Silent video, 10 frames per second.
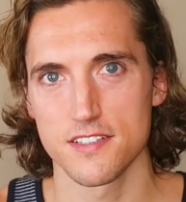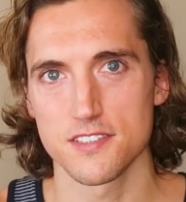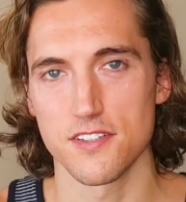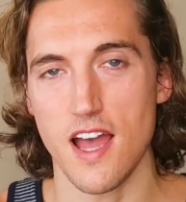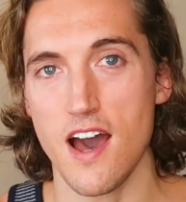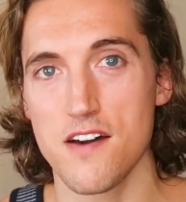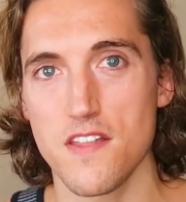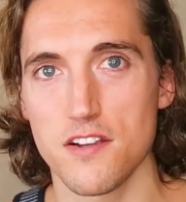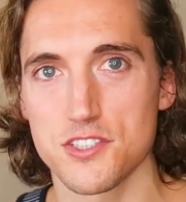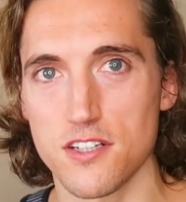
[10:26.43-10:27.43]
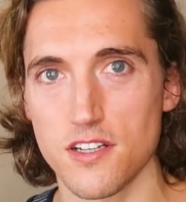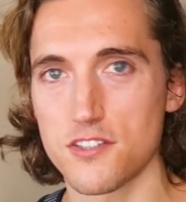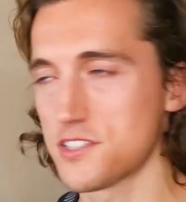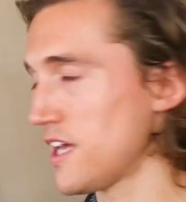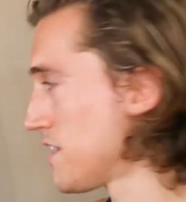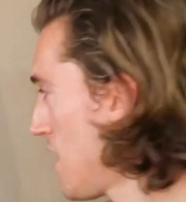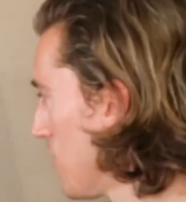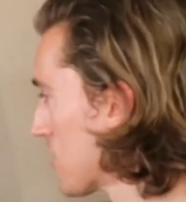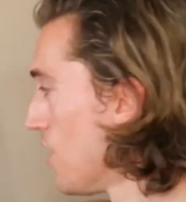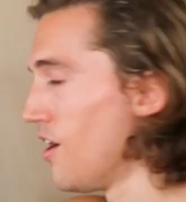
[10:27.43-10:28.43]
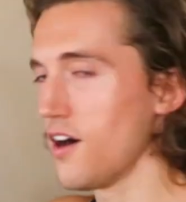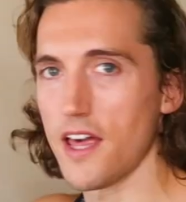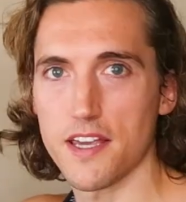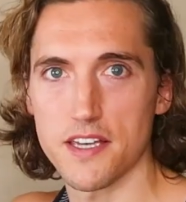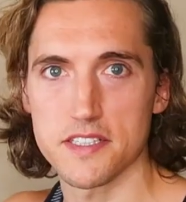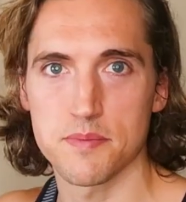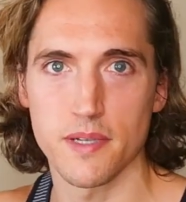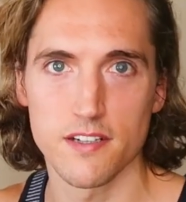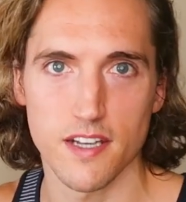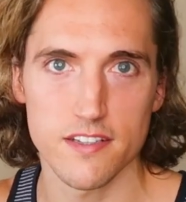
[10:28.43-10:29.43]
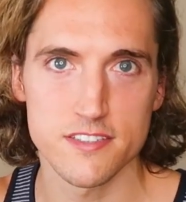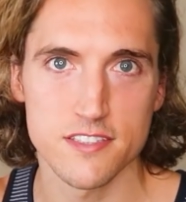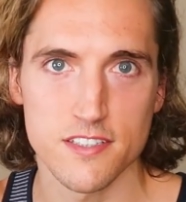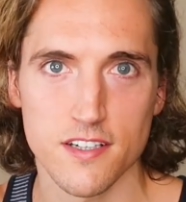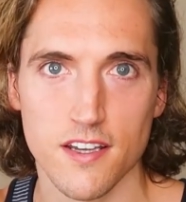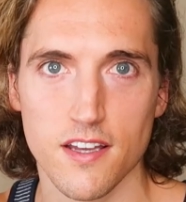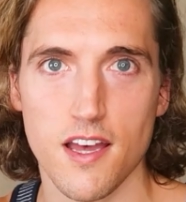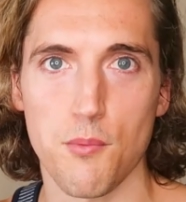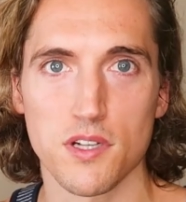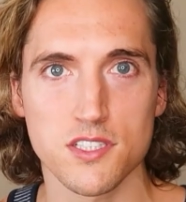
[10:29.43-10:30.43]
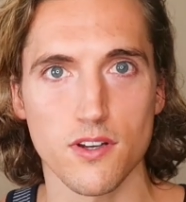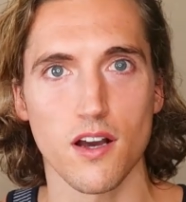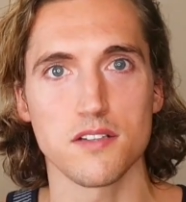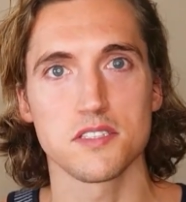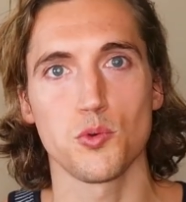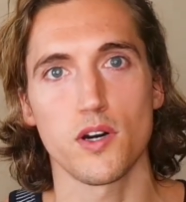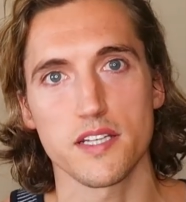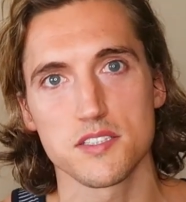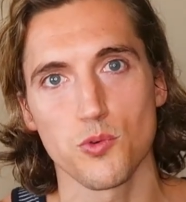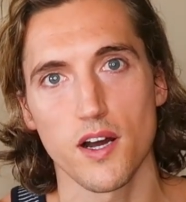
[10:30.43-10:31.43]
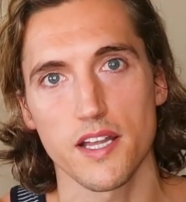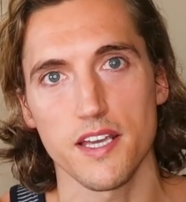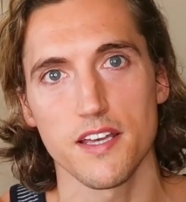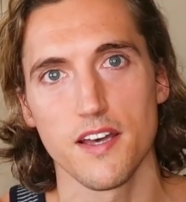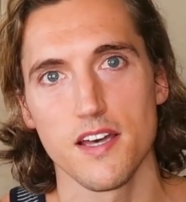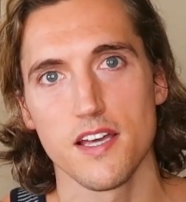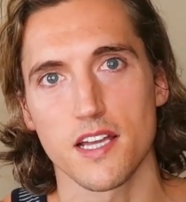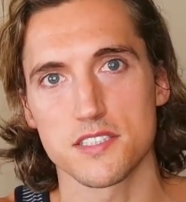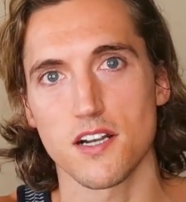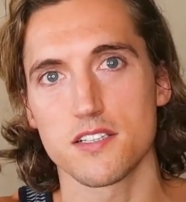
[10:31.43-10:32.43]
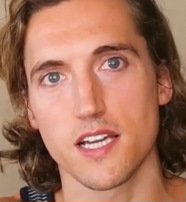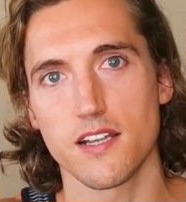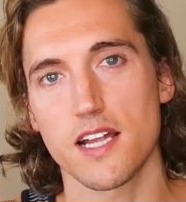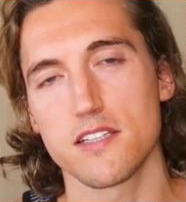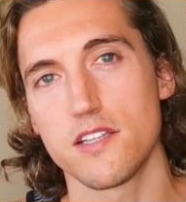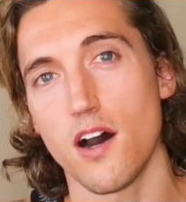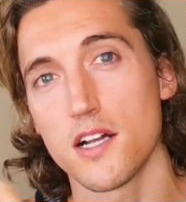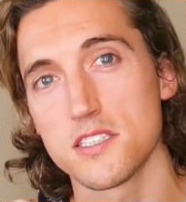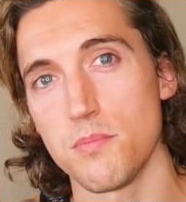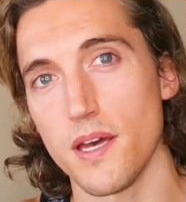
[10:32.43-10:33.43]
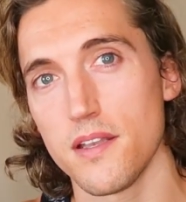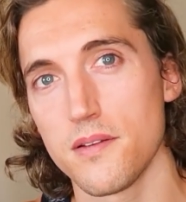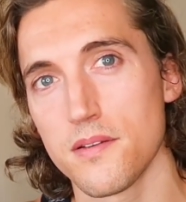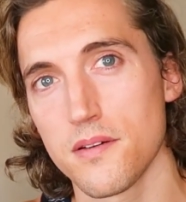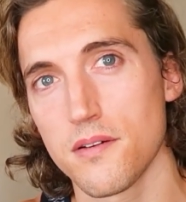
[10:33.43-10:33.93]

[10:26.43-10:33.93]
So now that you're starting to understand alcohol, aka spirits, and what's going on in 2020, you can start to connect the dots a bit.